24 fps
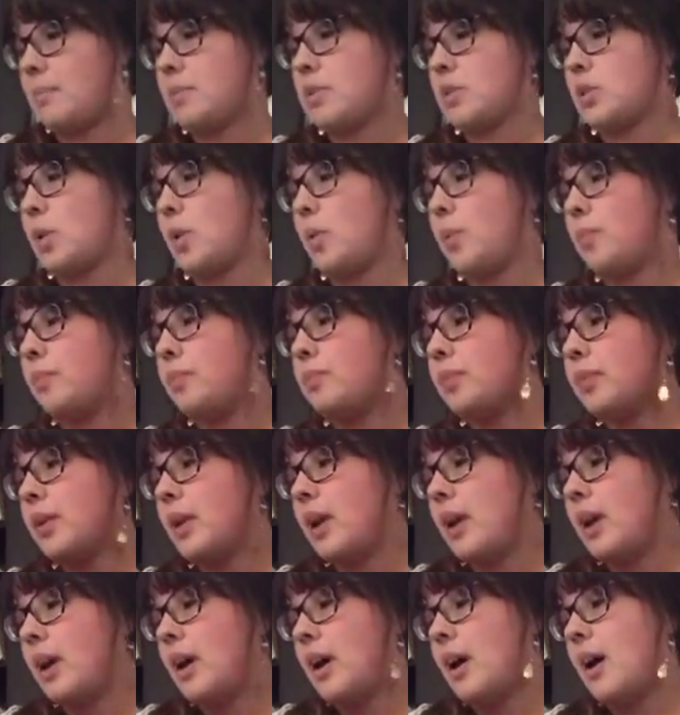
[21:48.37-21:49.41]
So
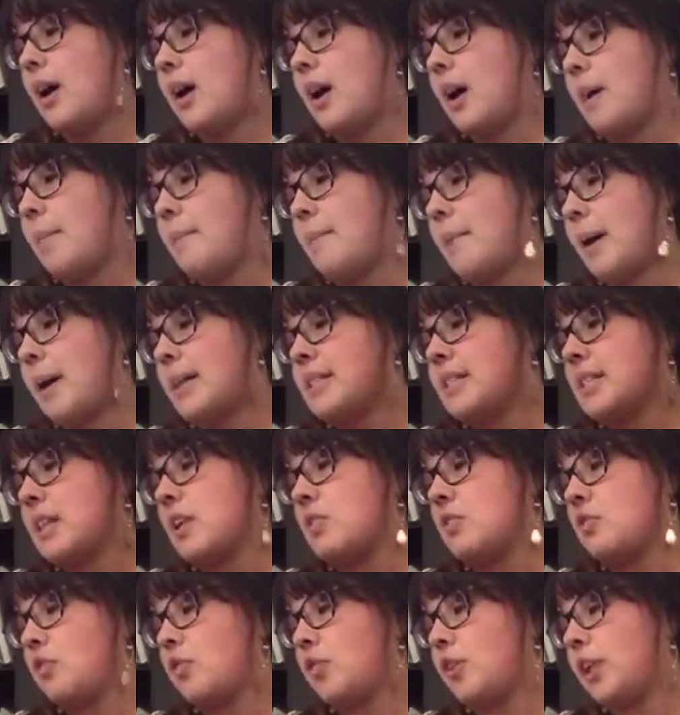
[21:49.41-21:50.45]
my
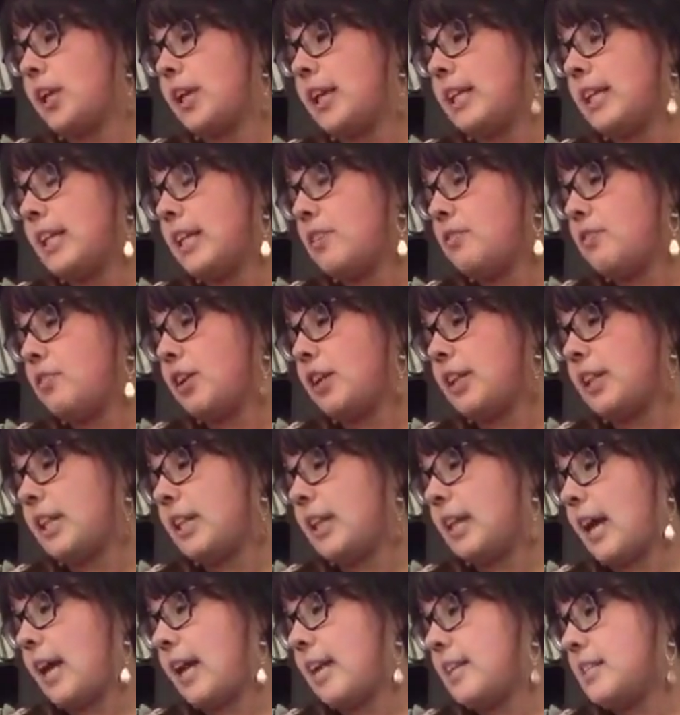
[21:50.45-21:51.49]
son really
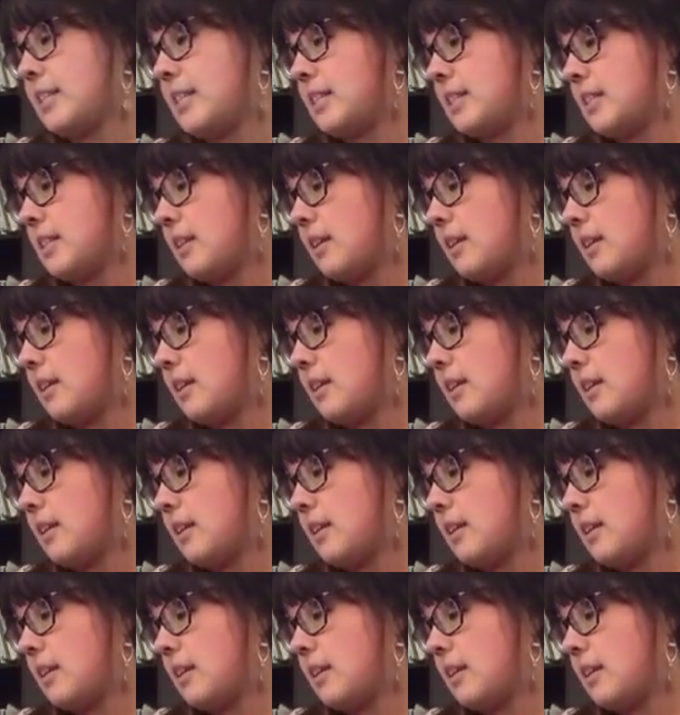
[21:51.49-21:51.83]
likes